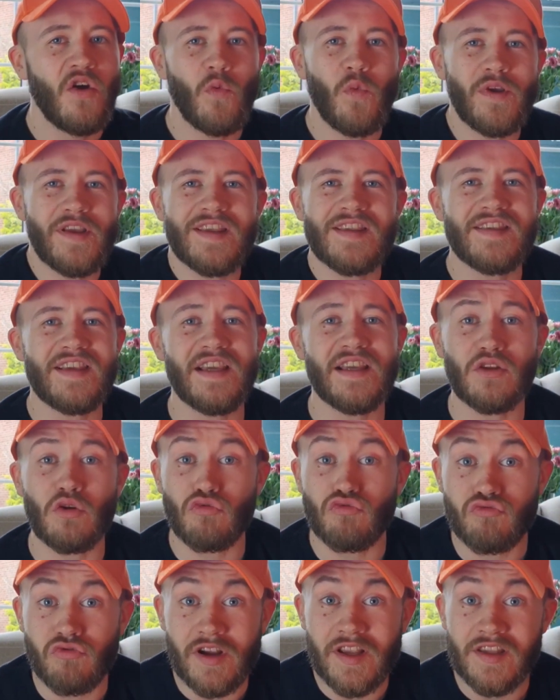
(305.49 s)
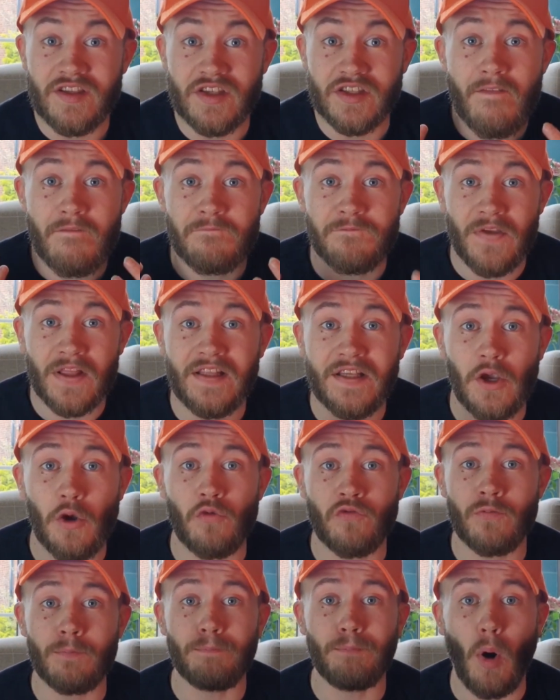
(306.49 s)
We can see in a recent
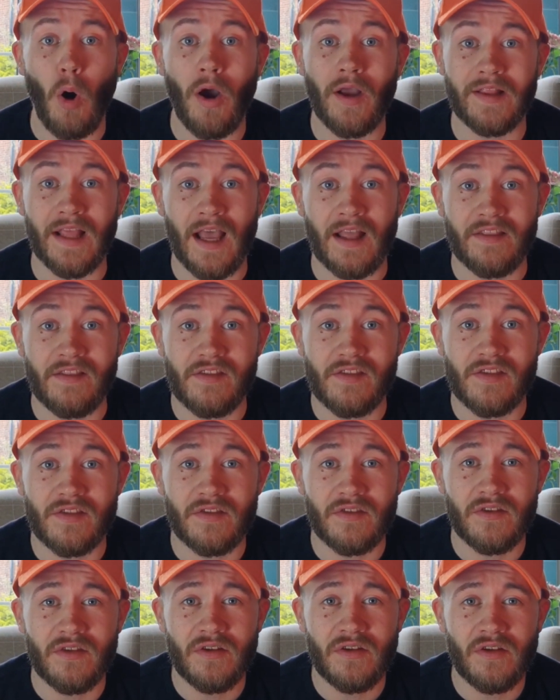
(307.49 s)
video from Binance,